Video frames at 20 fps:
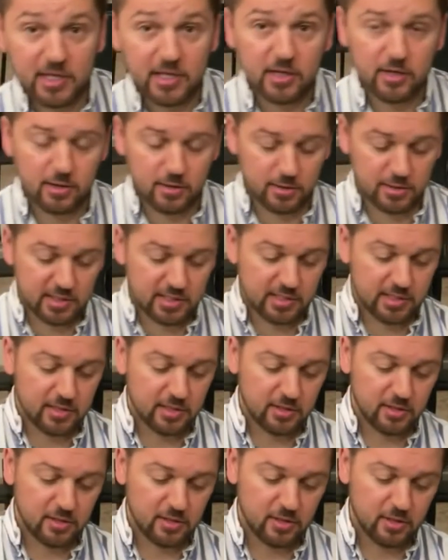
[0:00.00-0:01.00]
used
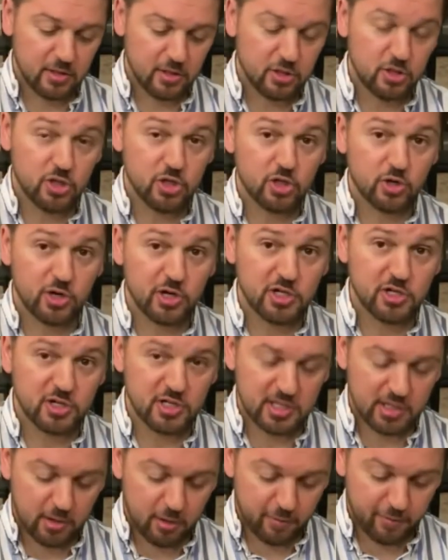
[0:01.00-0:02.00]
to charge your
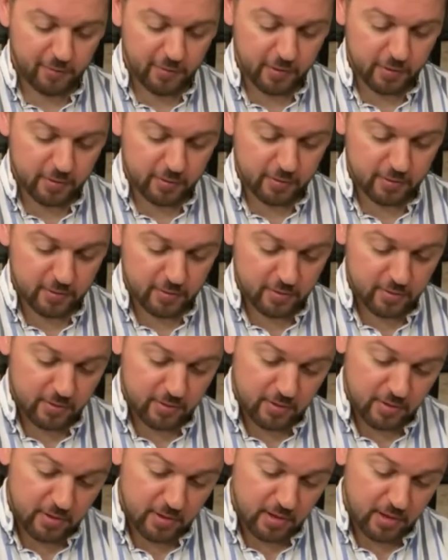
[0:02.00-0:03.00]
cell phone,
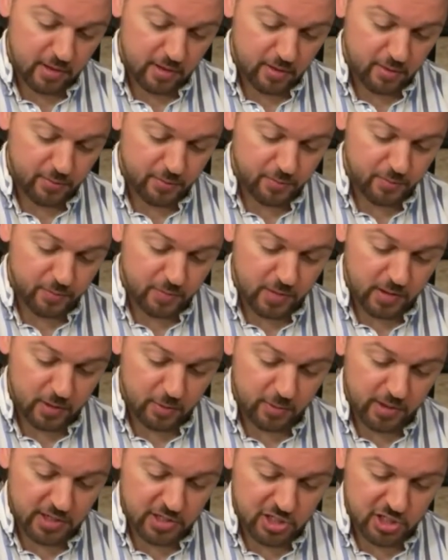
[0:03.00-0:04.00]

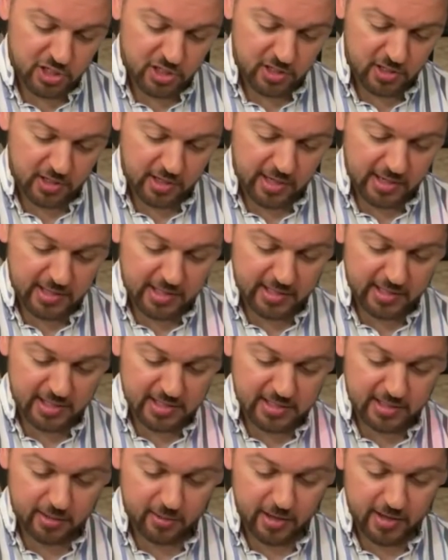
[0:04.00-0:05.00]
which I think
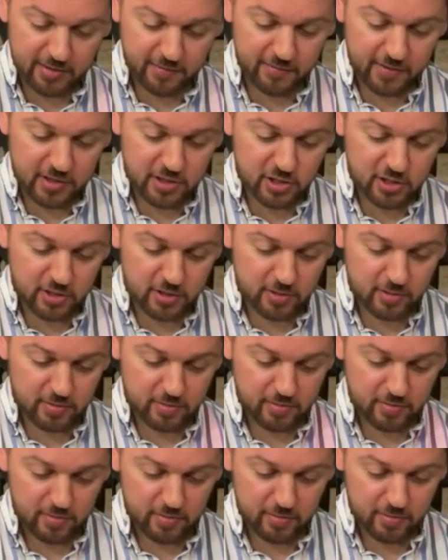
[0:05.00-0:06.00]
that's a great feature
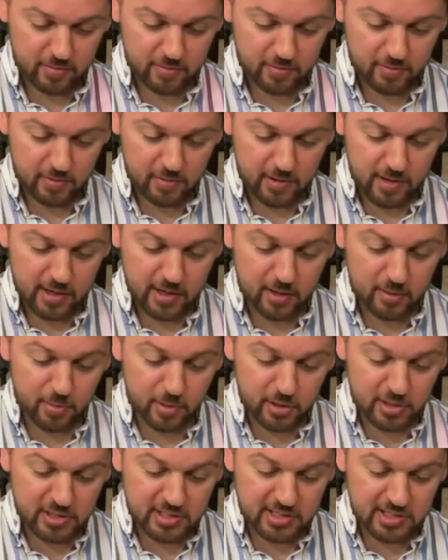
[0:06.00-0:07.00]
in an
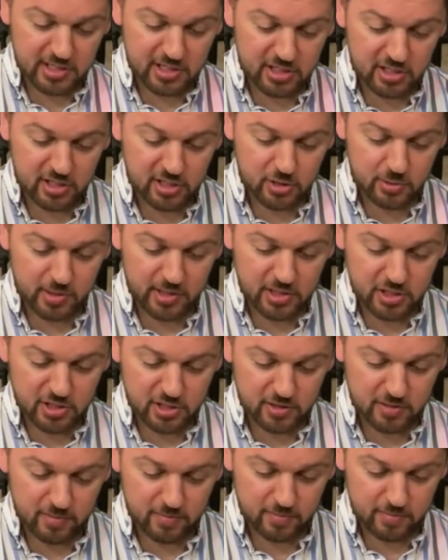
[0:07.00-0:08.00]
emergency situation.